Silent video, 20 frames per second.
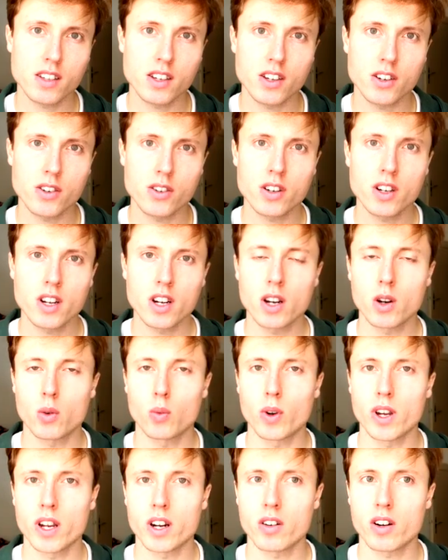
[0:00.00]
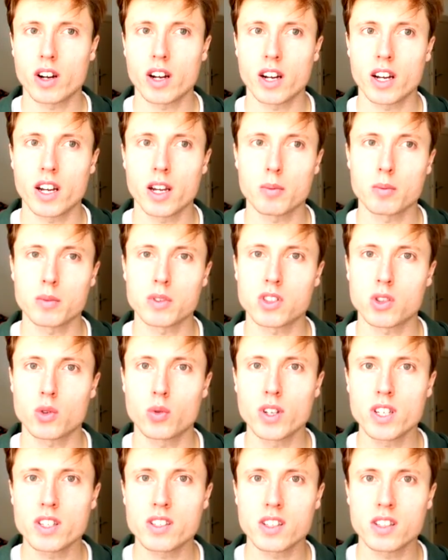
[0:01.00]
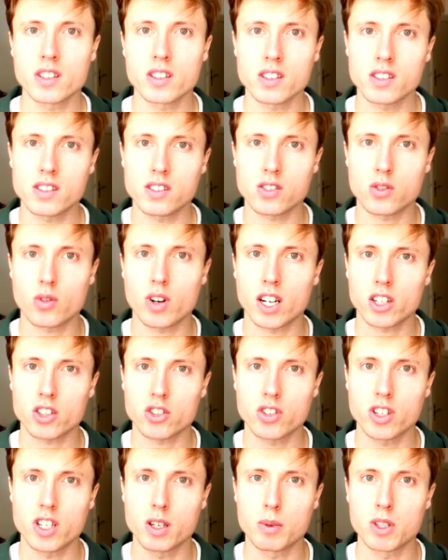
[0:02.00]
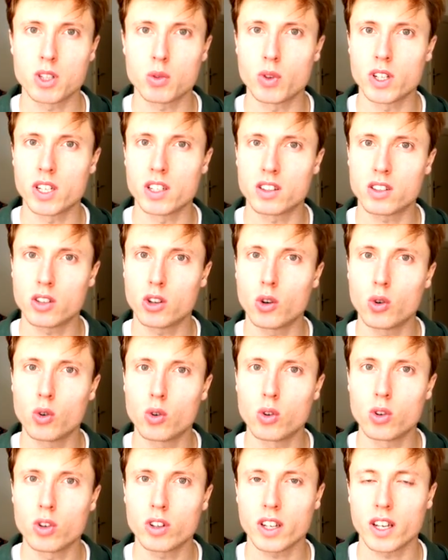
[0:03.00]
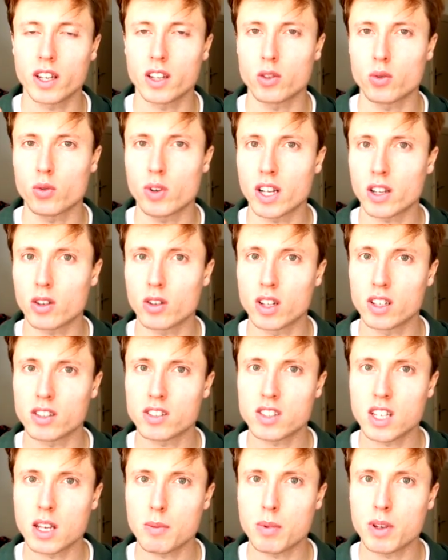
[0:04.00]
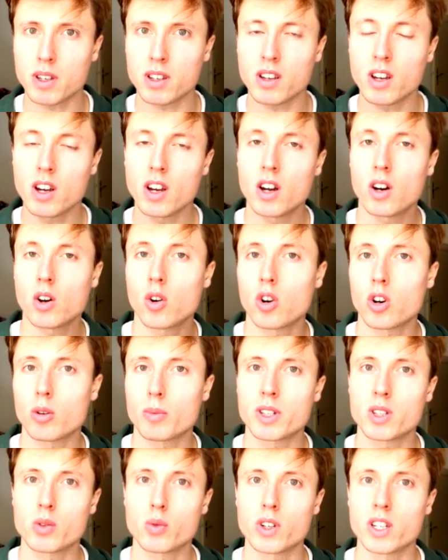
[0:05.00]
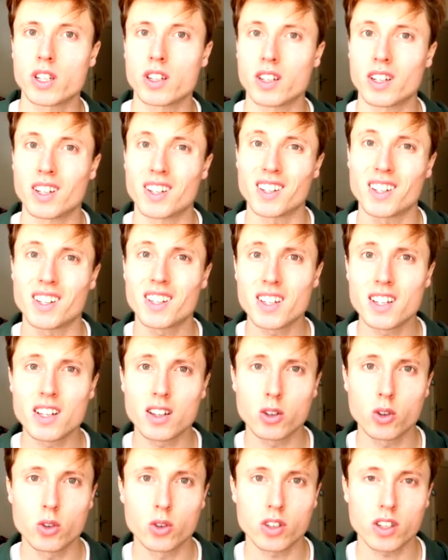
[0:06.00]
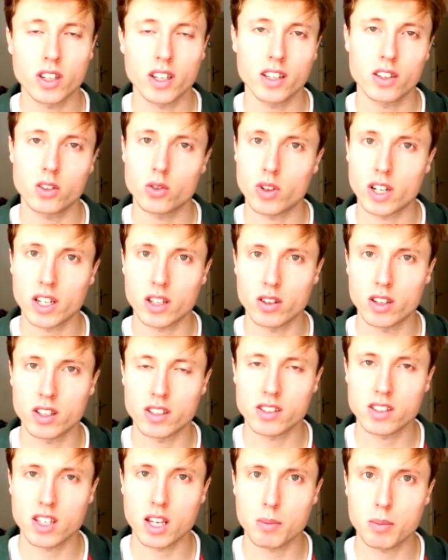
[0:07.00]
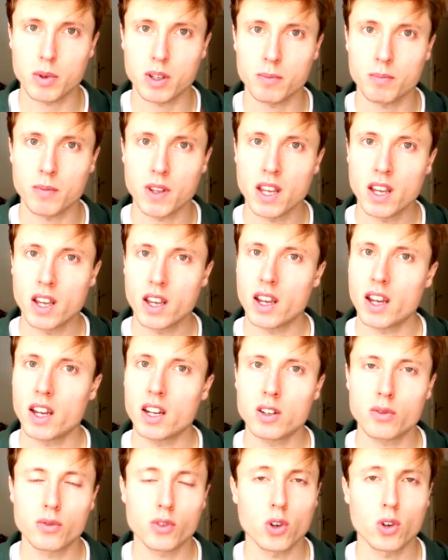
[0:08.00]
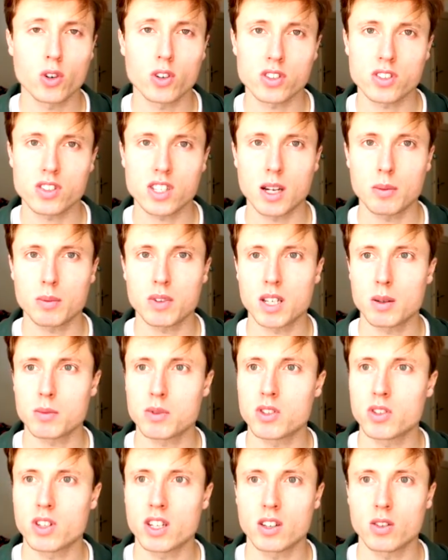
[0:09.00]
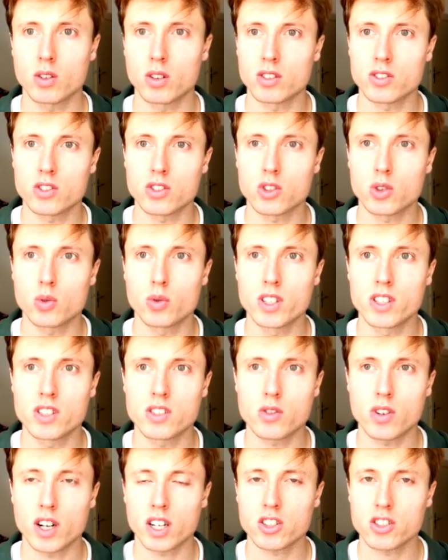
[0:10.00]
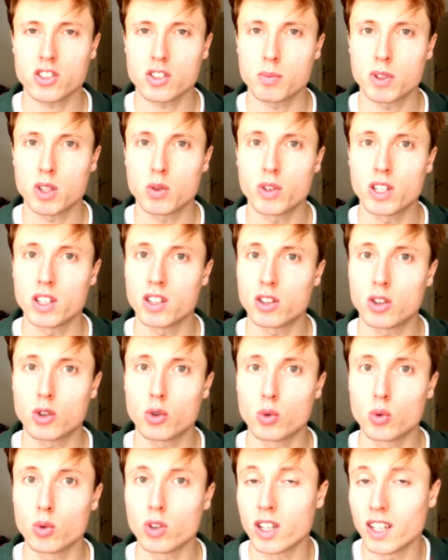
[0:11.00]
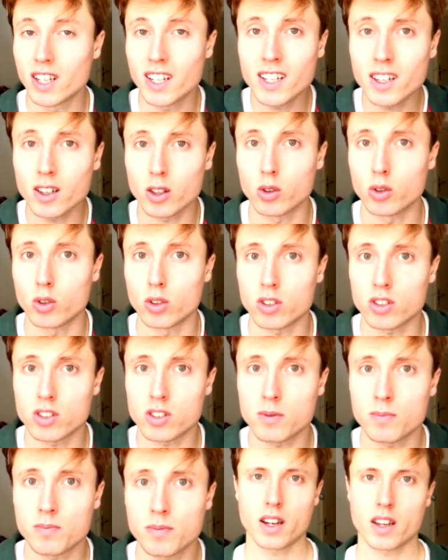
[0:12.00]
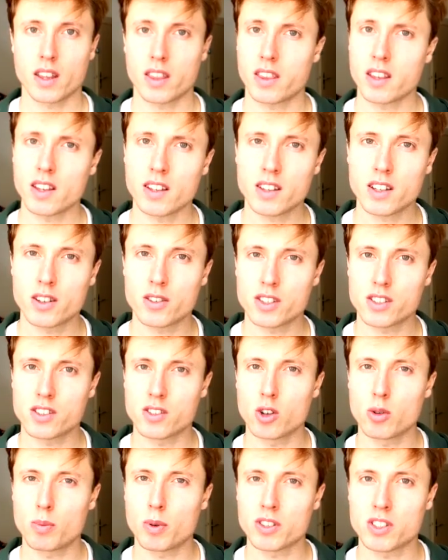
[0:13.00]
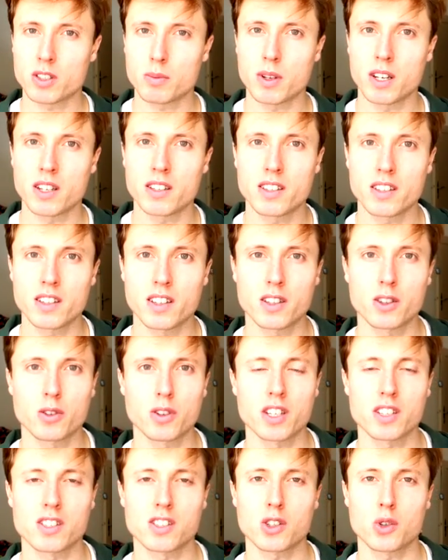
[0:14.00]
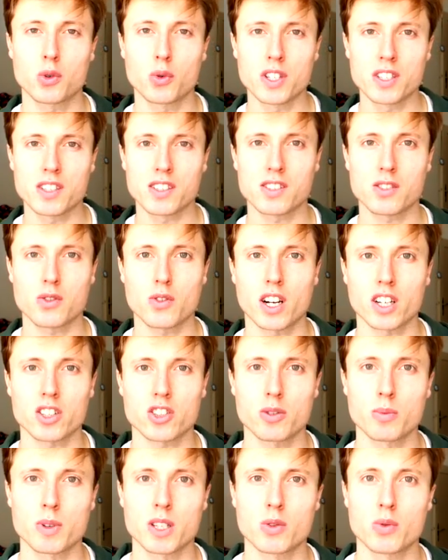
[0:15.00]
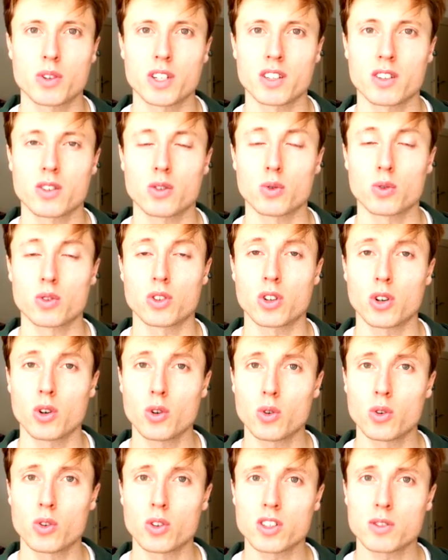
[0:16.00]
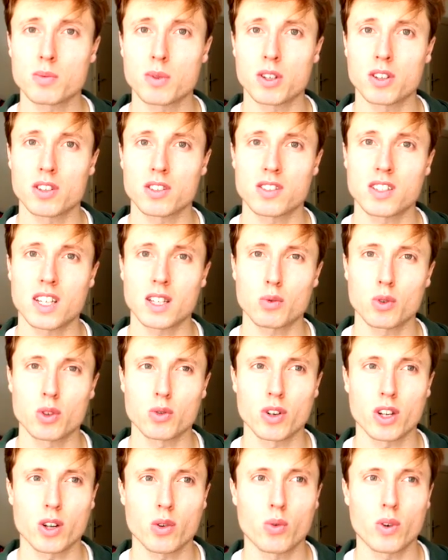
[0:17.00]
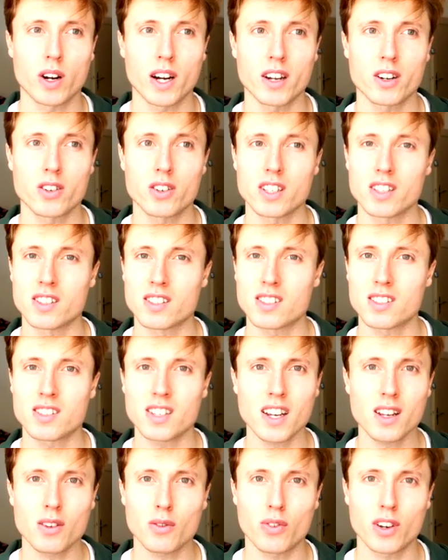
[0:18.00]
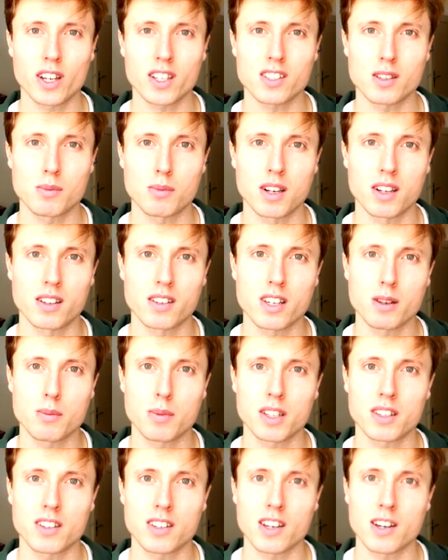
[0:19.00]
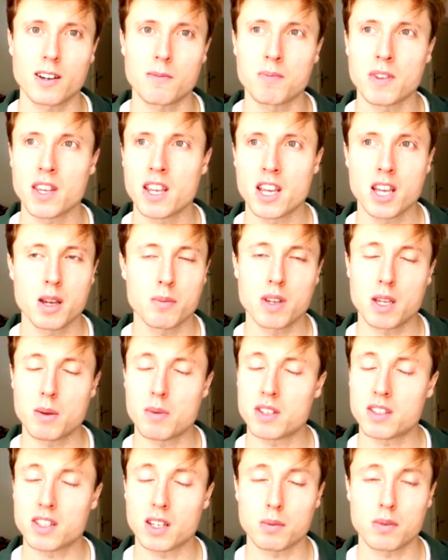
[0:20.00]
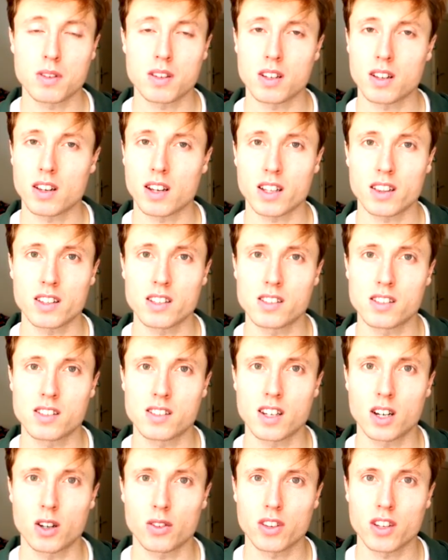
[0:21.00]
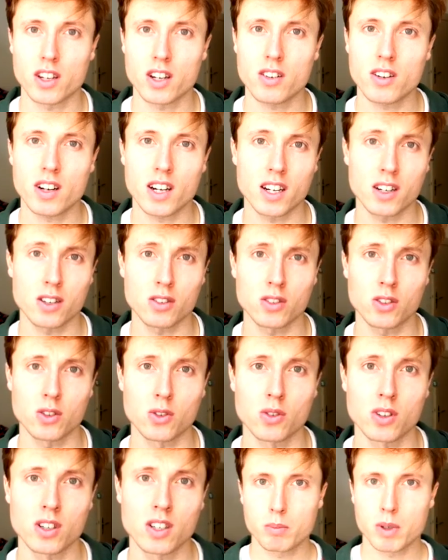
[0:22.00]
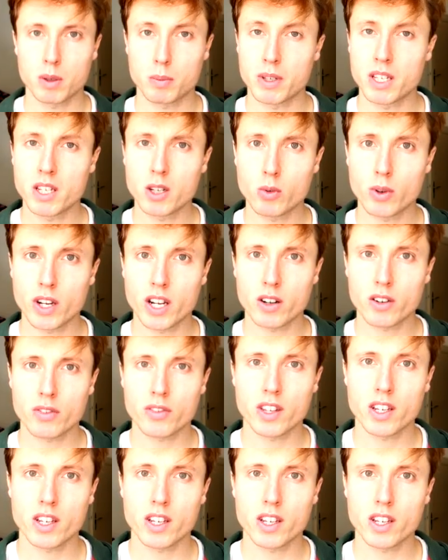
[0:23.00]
here, where I'm squeezing this structure here between a toe hook and regular stepping, or between a heel hook and regular stepping. And of course, sometimes you can also squeeze structures between two heel hooks. I think there is no possibility that you can squeeze a structure between two toe hooks, because that would require insane flexibility, but yeah, maybe something like this is out there, I don't know. But be aware of